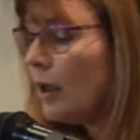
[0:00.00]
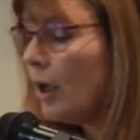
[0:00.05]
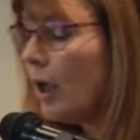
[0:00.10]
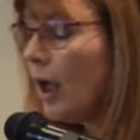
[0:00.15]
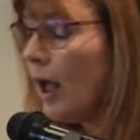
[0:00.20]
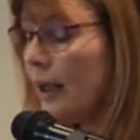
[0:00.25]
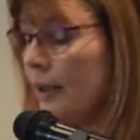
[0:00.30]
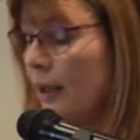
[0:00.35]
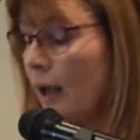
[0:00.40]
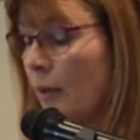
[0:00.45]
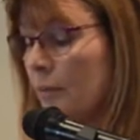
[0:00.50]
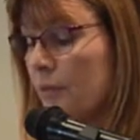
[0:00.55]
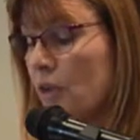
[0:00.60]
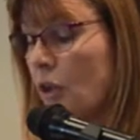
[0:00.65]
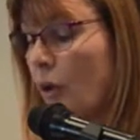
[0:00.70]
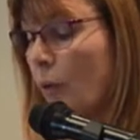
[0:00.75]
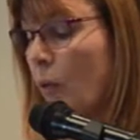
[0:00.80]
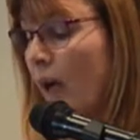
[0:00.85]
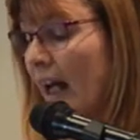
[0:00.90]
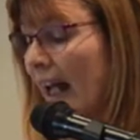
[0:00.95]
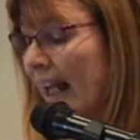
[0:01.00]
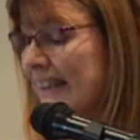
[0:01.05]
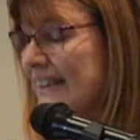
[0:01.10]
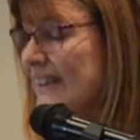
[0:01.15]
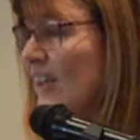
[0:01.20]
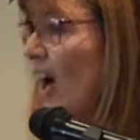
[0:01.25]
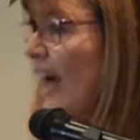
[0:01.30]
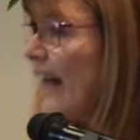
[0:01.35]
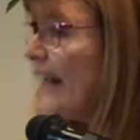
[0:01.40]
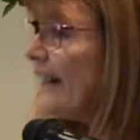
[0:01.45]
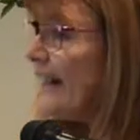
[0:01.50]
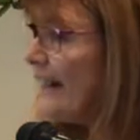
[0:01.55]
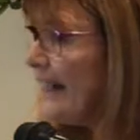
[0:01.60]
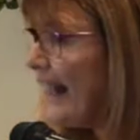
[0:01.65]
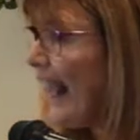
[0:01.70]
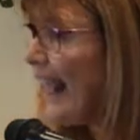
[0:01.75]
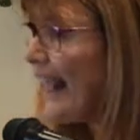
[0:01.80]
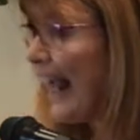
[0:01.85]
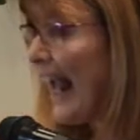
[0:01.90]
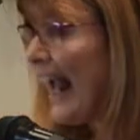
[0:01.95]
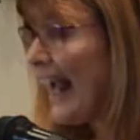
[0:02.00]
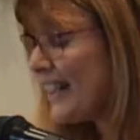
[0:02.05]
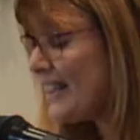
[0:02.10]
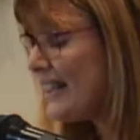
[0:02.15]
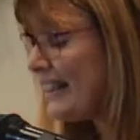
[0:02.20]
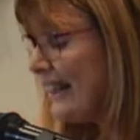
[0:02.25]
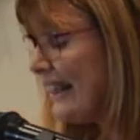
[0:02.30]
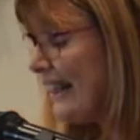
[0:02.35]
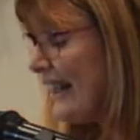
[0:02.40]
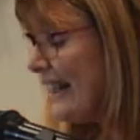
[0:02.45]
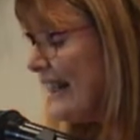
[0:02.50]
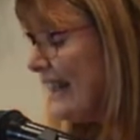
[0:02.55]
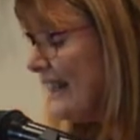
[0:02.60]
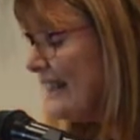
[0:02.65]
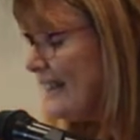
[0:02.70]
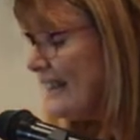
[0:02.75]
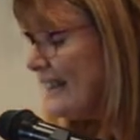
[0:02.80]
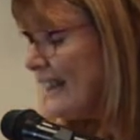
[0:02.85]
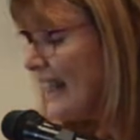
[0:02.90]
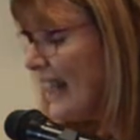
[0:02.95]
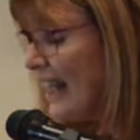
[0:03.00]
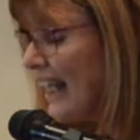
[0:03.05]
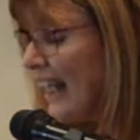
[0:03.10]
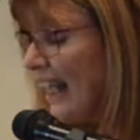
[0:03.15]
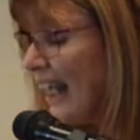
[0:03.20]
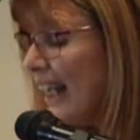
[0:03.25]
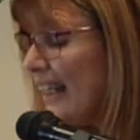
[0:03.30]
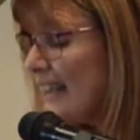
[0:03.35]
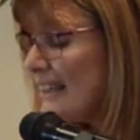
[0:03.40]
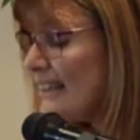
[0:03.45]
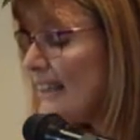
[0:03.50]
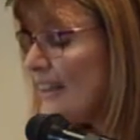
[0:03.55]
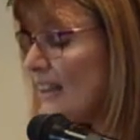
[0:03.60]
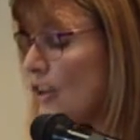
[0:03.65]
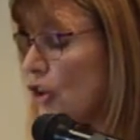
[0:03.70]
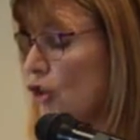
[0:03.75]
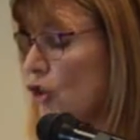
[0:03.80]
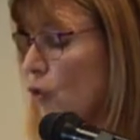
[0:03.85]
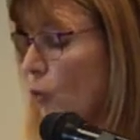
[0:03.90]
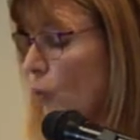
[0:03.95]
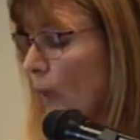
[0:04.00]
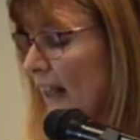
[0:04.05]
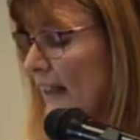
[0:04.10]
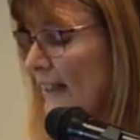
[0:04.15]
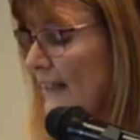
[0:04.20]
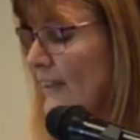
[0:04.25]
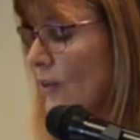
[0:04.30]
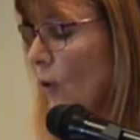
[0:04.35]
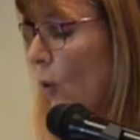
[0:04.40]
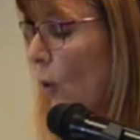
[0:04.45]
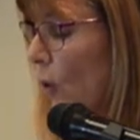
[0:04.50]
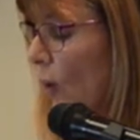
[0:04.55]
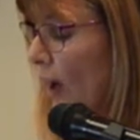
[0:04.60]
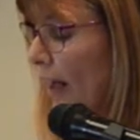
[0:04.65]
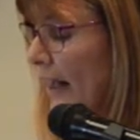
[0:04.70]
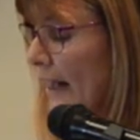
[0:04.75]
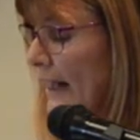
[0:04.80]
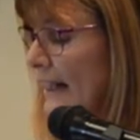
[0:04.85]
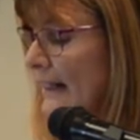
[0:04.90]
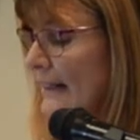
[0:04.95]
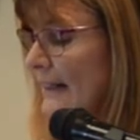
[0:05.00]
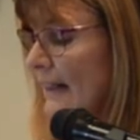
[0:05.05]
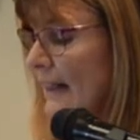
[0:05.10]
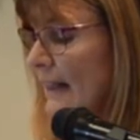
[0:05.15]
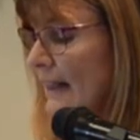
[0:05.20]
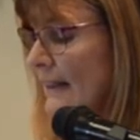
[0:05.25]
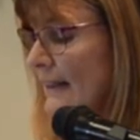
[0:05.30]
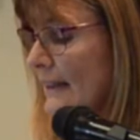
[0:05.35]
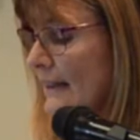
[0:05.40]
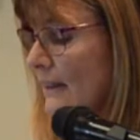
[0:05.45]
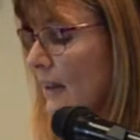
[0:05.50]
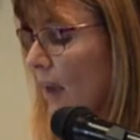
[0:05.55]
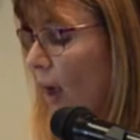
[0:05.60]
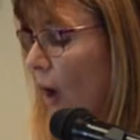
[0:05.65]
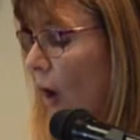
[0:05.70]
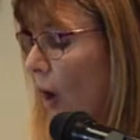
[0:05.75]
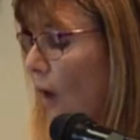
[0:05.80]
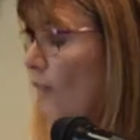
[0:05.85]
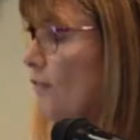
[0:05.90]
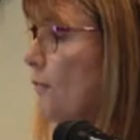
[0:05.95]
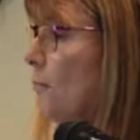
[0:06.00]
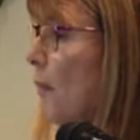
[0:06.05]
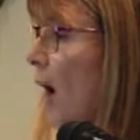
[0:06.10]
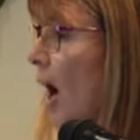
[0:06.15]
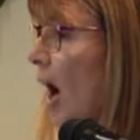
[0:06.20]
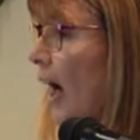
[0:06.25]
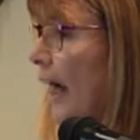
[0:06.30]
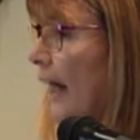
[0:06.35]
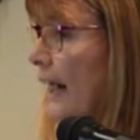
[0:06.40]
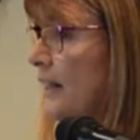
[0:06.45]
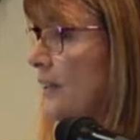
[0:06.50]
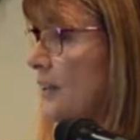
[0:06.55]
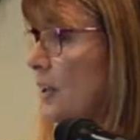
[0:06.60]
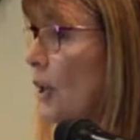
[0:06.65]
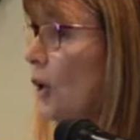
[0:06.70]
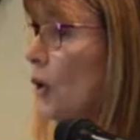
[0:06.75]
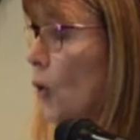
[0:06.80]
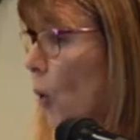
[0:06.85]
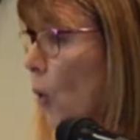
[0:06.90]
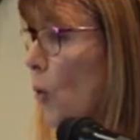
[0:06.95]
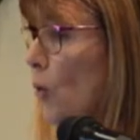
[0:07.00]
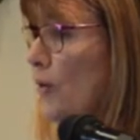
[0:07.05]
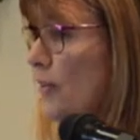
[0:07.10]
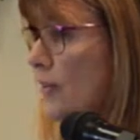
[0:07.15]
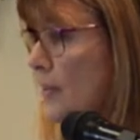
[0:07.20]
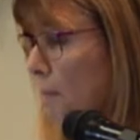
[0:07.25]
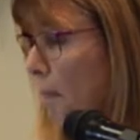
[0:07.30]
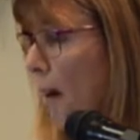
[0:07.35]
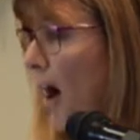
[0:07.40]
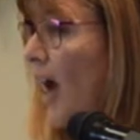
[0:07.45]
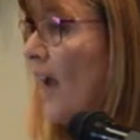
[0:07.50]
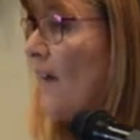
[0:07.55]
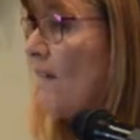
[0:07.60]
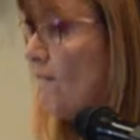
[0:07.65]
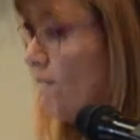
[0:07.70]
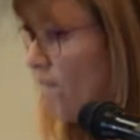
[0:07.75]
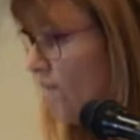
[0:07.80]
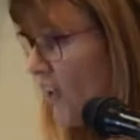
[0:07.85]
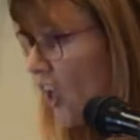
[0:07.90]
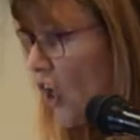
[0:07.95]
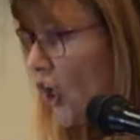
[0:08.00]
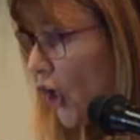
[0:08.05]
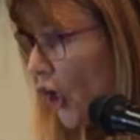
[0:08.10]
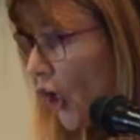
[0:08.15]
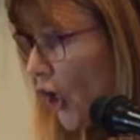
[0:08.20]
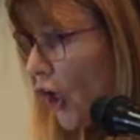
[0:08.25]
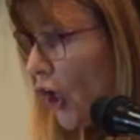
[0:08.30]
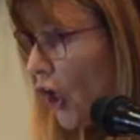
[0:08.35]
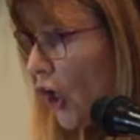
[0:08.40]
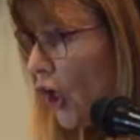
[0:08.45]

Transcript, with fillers: And um, you know what anxiety actually is? It's the stress or uneasiness of mind caused by fear.